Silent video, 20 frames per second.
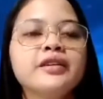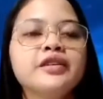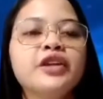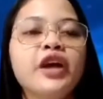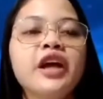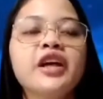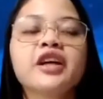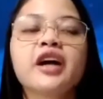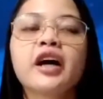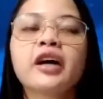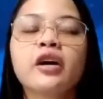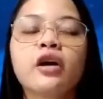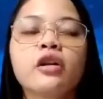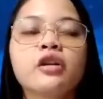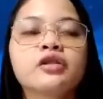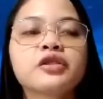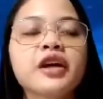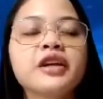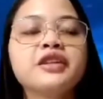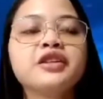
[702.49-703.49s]
they are
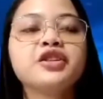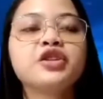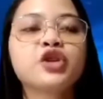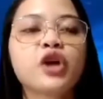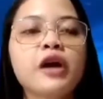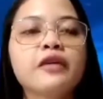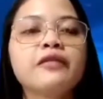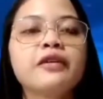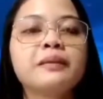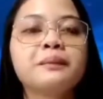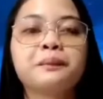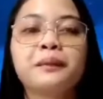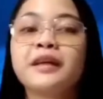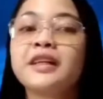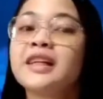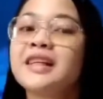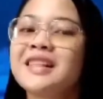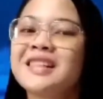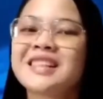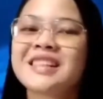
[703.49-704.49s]
already driven by
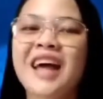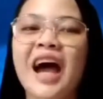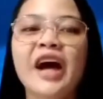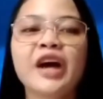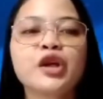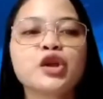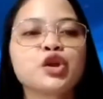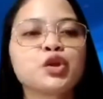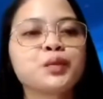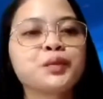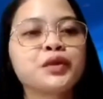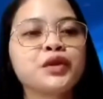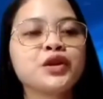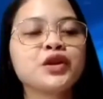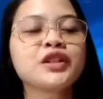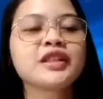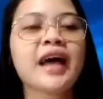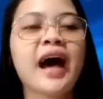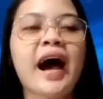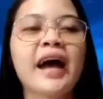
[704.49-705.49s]
the desire to
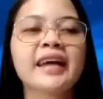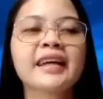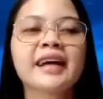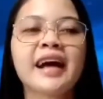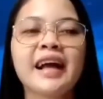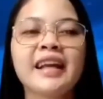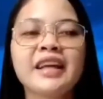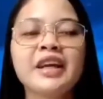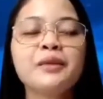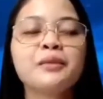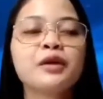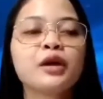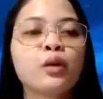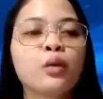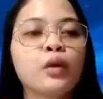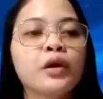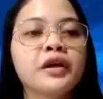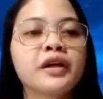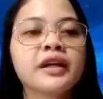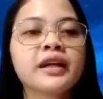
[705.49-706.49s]
produce high-caliber
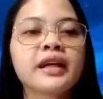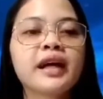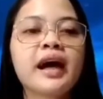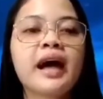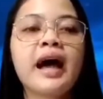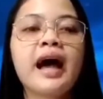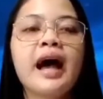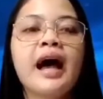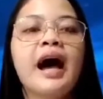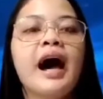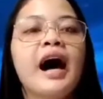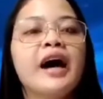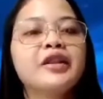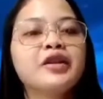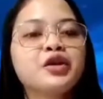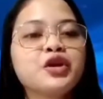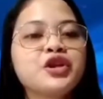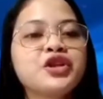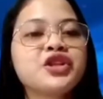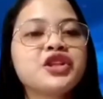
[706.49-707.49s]
work
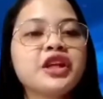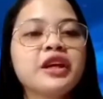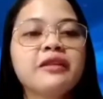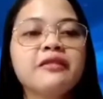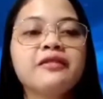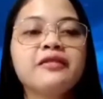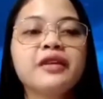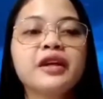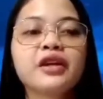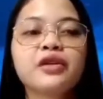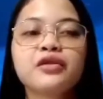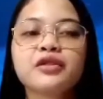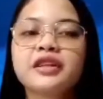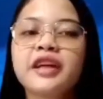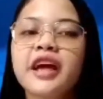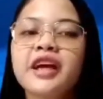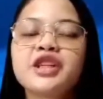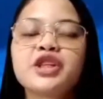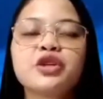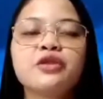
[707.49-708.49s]
and receive
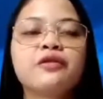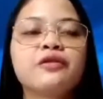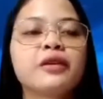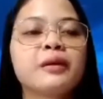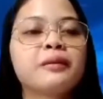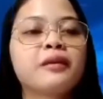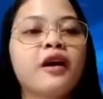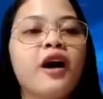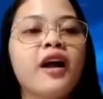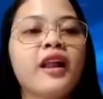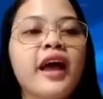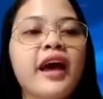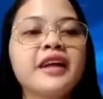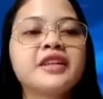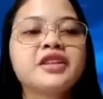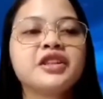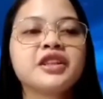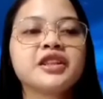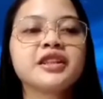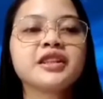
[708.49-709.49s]
recognition from
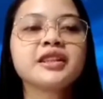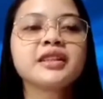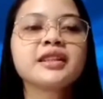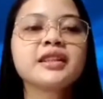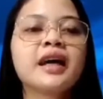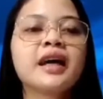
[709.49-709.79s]
colleges.